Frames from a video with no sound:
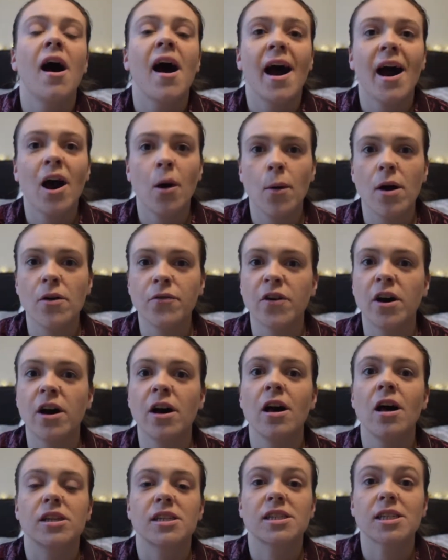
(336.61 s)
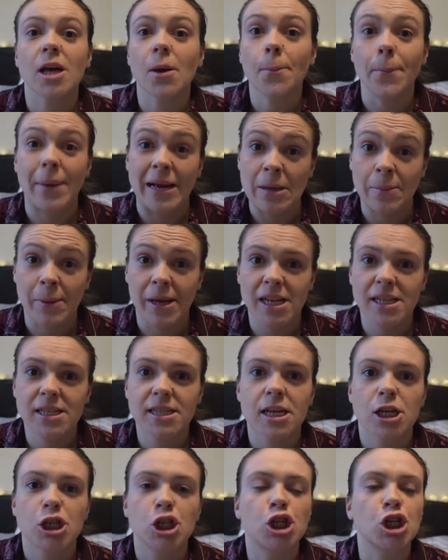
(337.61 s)
However, some
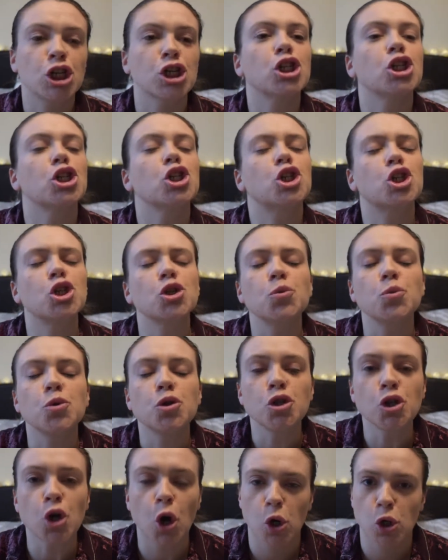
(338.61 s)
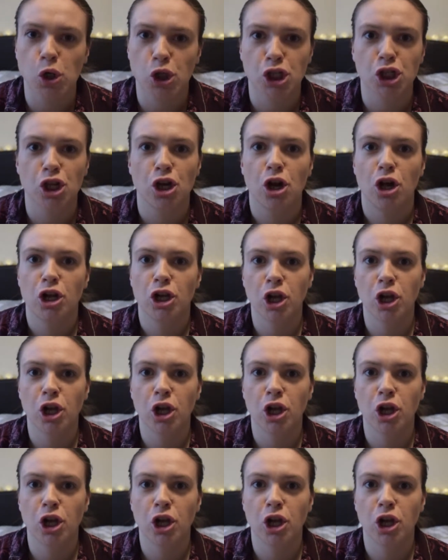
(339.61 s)
babies just do not